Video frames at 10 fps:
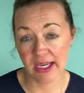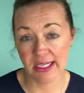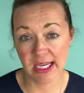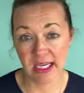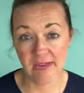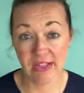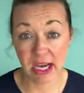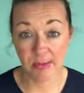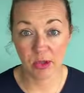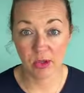a nice kind of
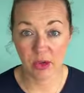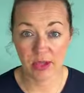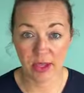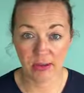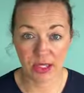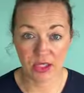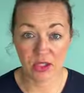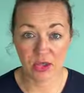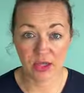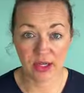damp cloth, and make
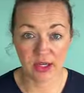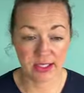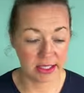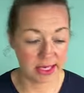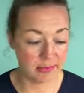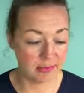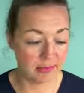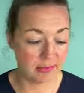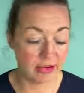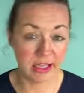sure that it's
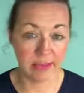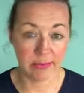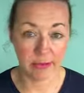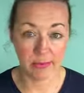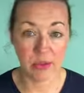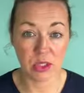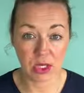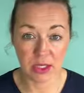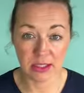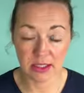free from
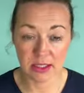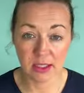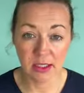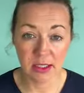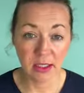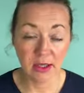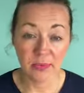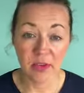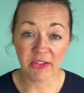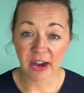dust.
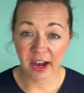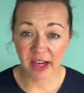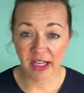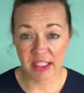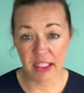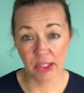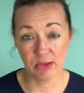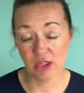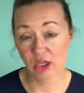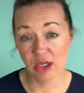Fire
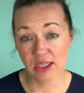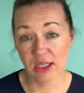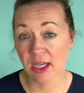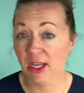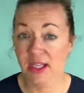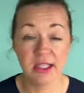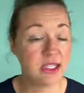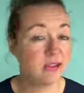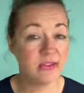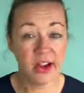extinguishers
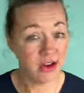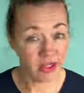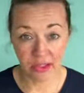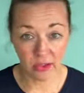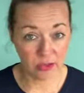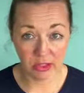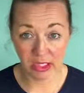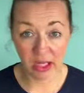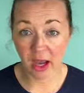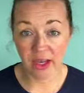lead a very
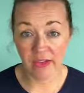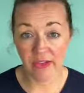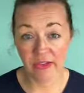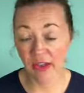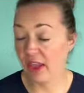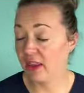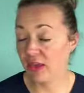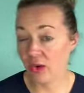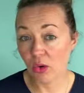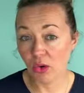lonely life in
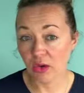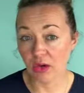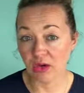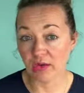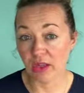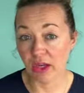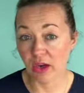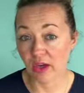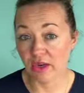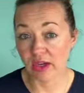the corner of the
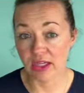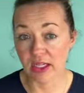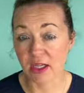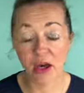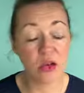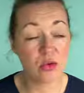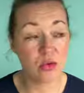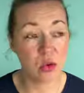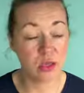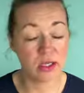office, an
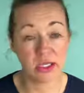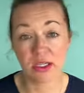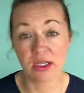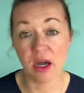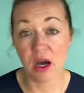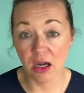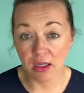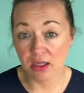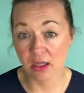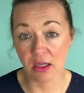unwanted and
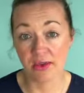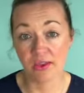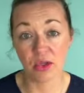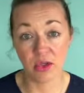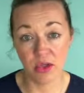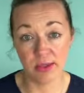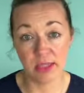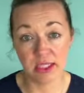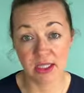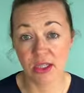unloved
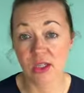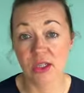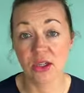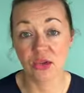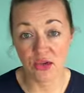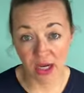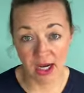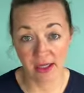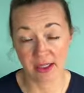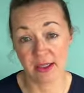ornament that just
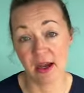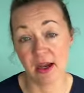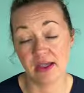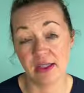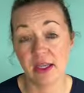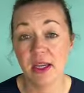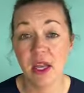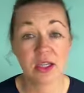attracts dust.